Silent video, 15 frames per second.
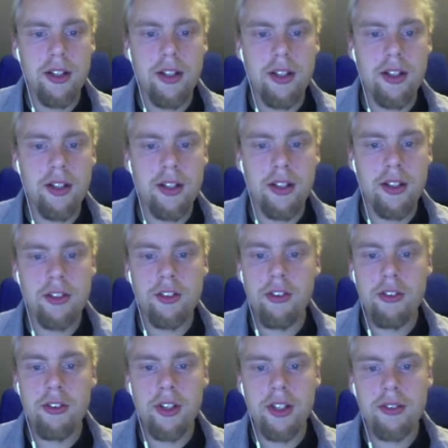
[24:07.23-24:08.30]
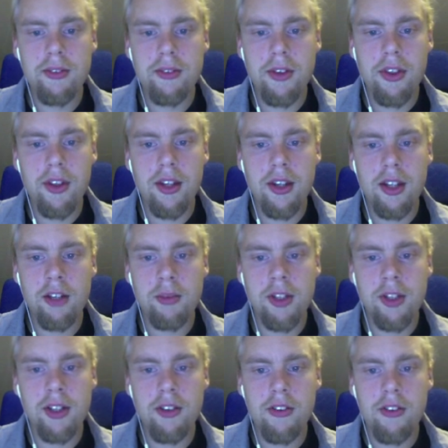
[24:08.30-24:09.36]
And just like with the enemy,
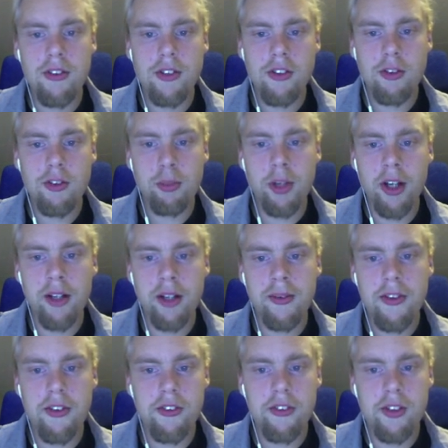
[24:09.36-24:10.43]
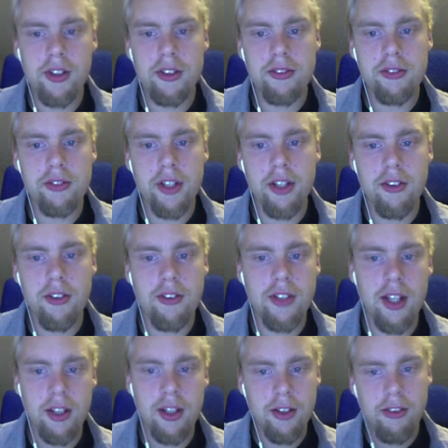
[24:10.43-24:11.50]
it's just a body with a circle of radius
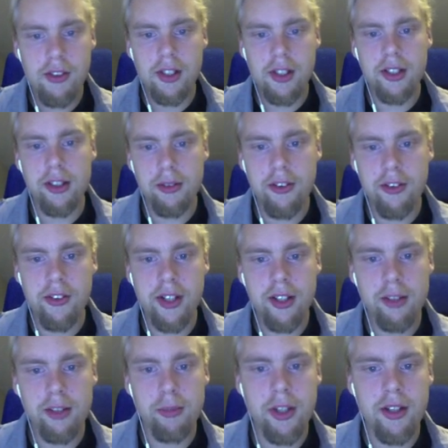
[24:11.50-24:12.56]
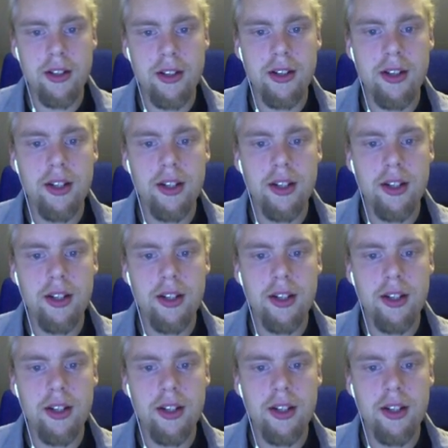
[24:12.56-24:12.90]
10. It's slightly bigger.